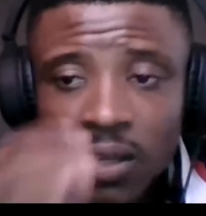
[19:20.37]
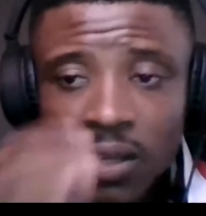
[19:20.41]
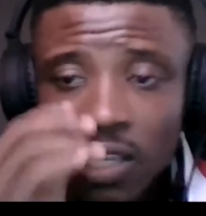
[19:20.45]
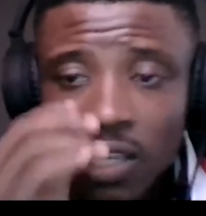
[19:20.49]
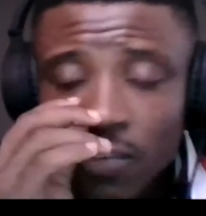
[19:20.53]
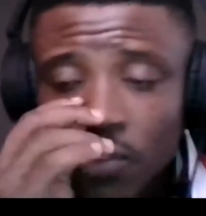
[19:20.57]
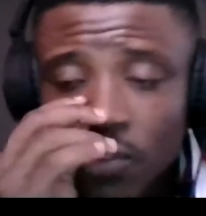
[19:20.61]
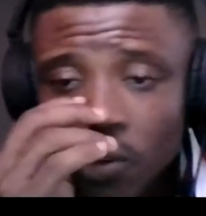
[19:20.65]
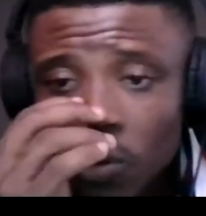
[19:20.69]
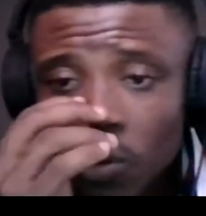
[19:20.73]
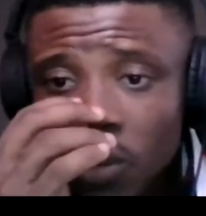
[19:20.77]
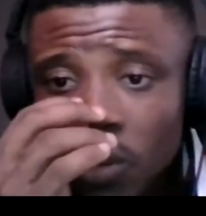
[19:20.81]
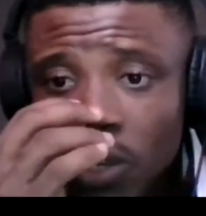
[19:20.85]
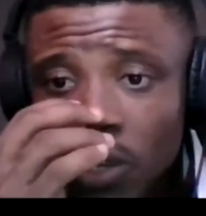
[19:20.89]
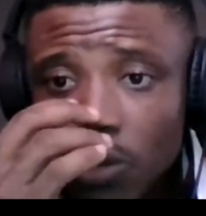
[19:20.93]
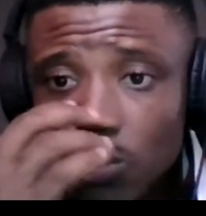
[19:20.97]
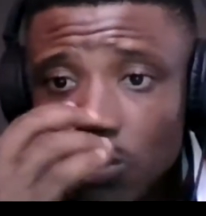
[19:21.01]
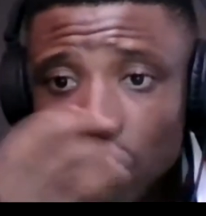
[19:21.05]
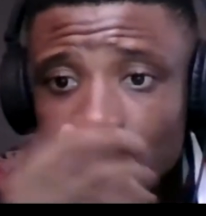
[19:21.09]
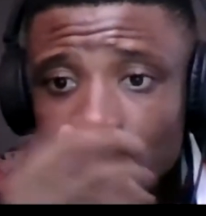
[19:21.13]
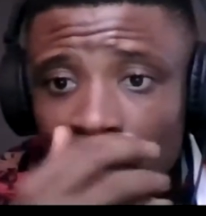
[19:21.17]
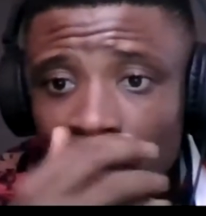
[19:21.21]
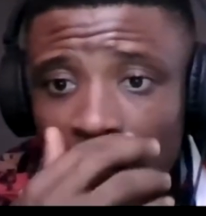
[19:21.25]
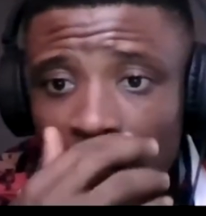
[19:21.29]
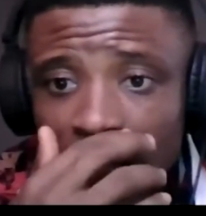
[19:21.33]
If you're not a
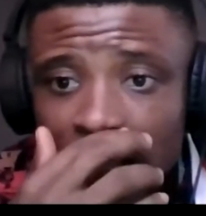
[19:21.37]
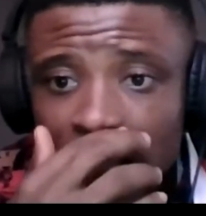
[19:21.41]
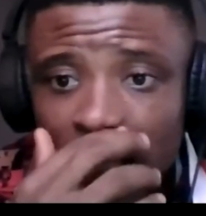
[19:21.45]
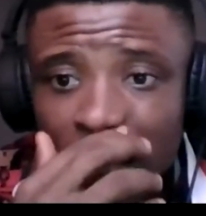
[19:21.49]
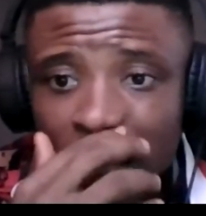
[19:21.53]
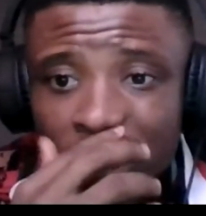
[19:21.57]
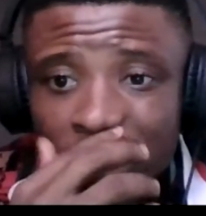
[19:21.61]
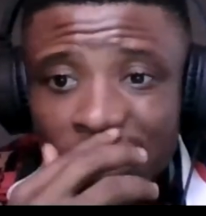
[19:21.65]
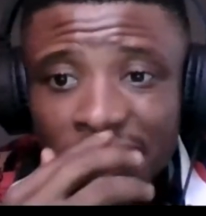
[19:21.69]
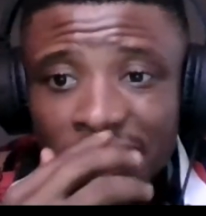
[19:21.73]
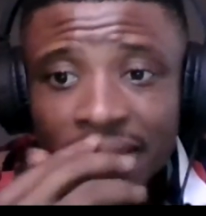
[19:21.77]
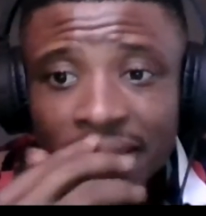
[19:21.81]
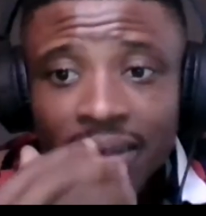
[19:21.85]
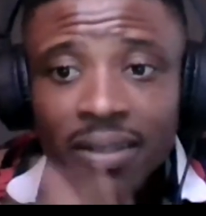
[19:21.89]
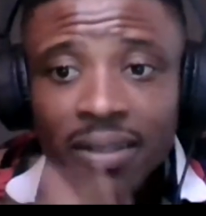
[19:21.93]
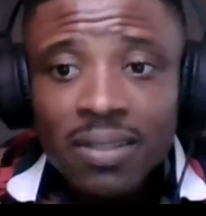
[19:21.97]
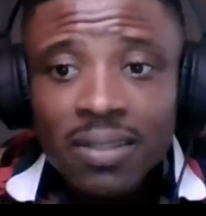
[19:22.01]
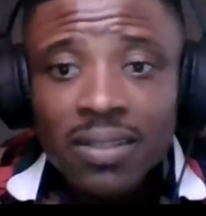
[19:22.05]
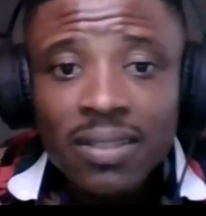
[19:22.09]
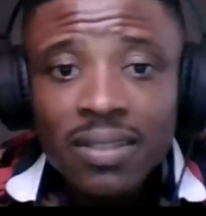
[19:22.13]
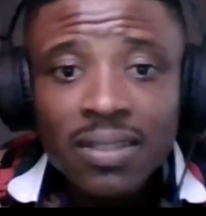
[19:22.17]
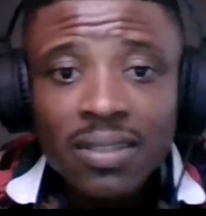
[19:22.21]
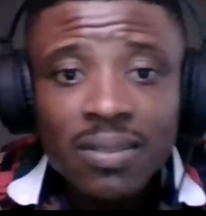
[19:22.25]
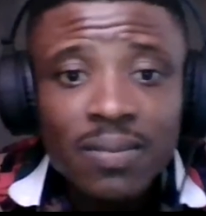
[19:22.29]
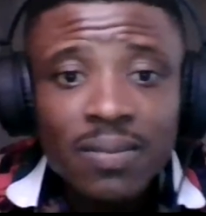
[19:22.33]
good writer,
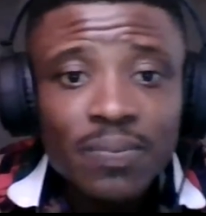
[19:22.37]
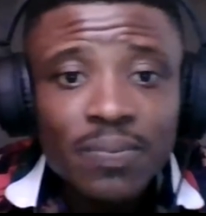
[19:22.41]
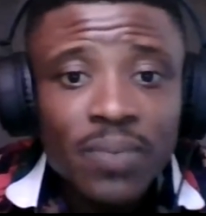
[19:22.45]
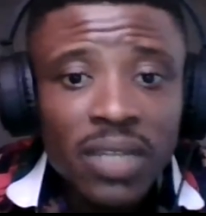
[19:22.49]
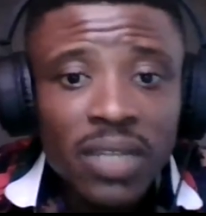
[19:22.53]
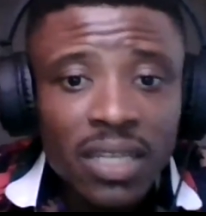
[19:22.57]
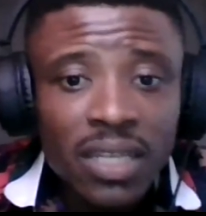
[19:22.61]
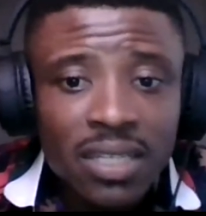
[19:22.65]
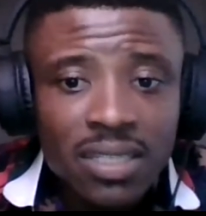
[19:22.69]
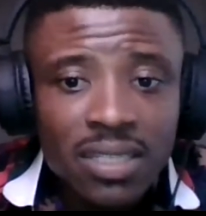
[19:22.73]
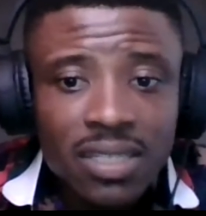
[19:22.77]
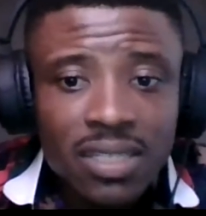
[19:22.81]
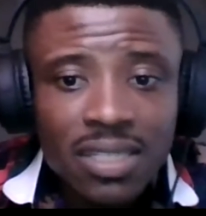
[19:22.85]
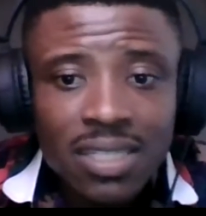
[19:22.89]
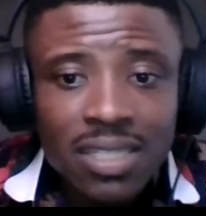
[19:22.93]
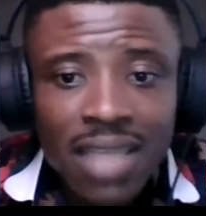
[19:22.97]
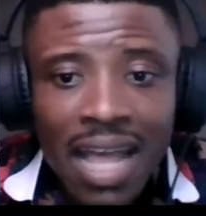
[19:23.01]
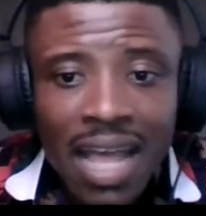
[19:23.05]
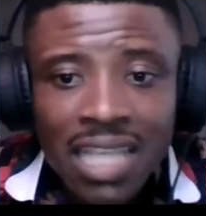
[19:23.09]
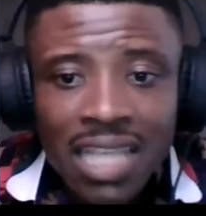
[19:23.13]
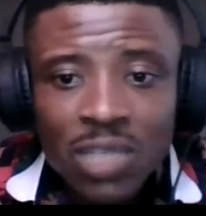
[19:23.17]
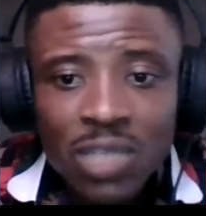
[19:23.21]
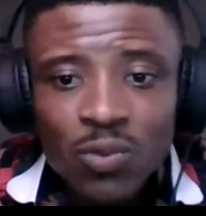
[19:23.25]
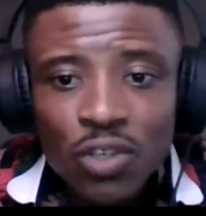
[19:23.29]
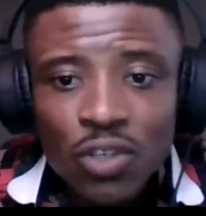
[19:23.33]
please
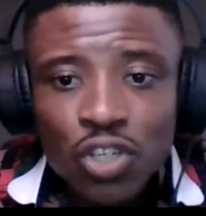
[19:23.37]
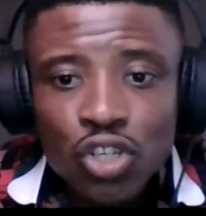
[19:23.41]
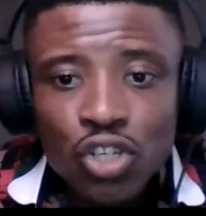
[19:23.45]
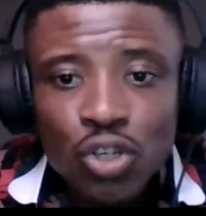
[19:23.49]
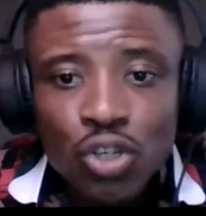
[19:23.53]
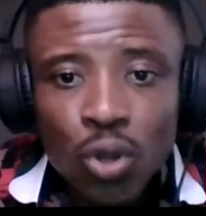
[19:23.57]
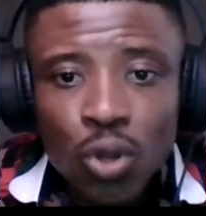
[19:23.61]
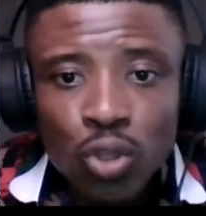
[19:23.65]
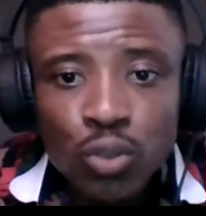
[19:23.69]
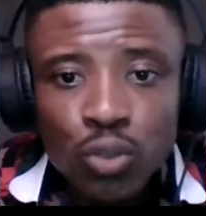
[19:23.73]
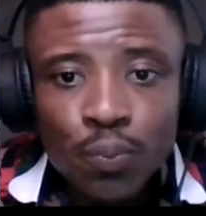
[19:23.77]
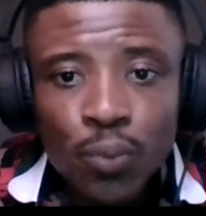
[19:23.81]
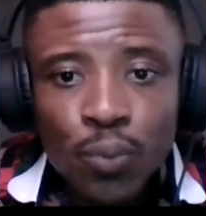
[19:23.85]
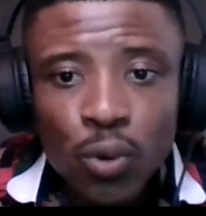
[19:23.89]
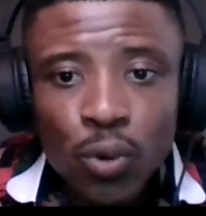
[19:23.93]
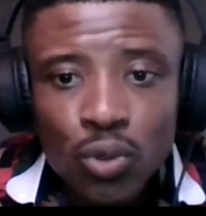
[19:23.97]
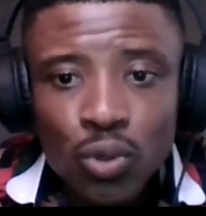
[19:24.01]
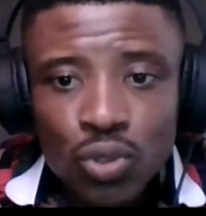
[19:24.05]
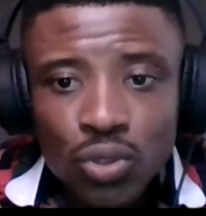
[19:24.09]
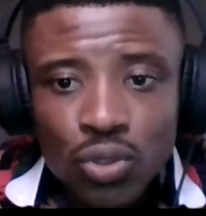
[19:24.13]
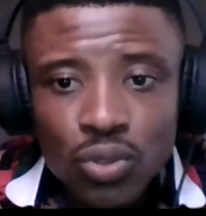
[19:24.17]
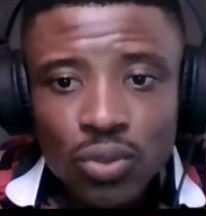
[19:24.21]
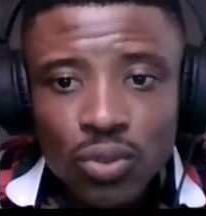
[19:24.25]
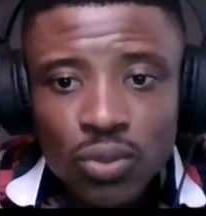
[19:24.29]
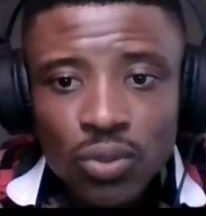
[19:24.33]
start with short
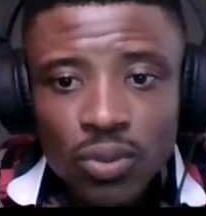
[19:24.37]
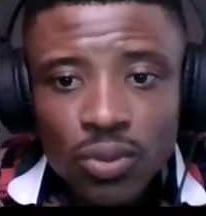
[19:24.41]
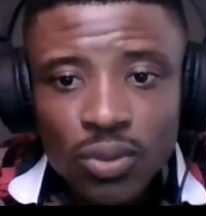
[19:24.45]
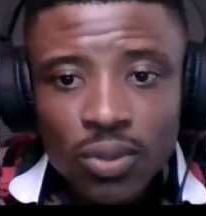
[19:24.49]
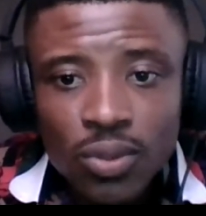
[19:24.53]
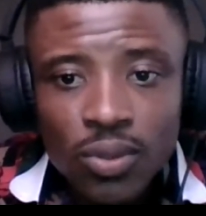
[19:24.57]
posts.